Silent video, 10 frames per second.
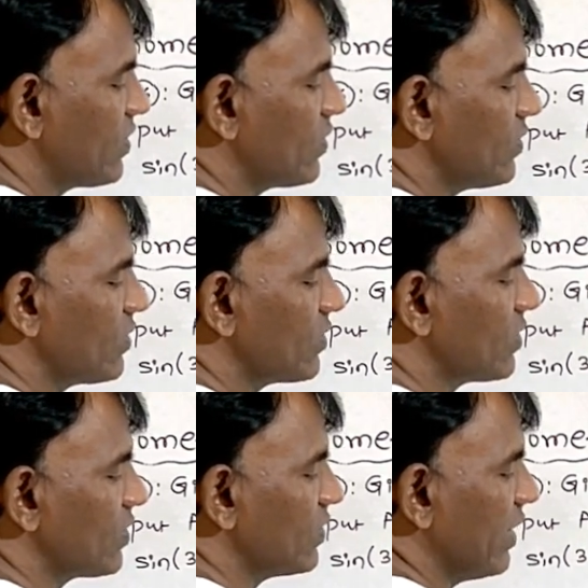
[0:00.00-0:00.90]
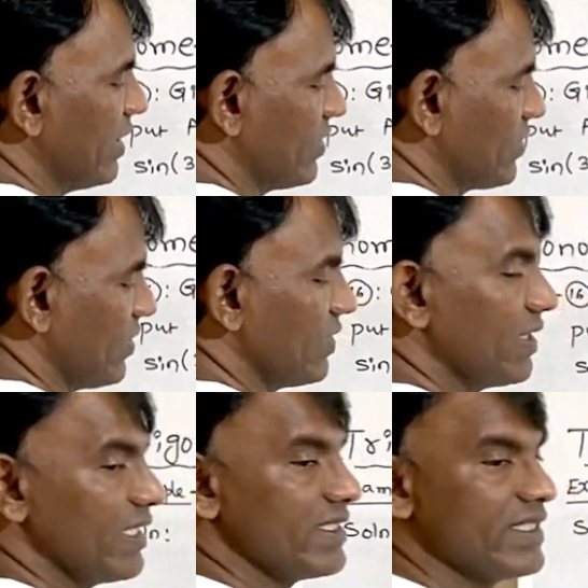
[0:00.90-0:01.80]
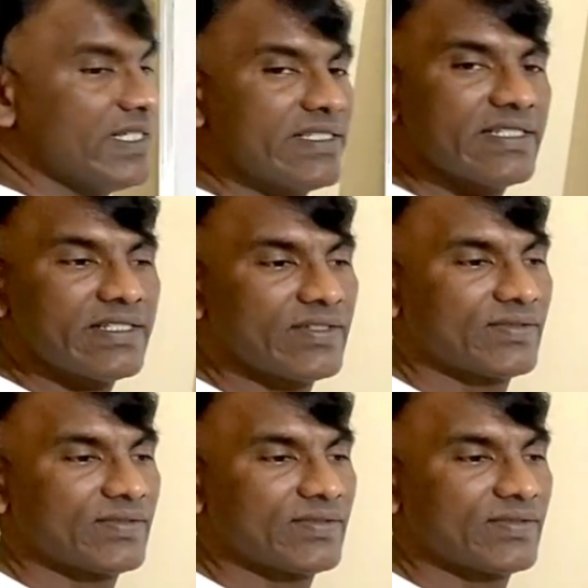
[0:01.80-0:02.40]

2 root 2 also. That is the answer.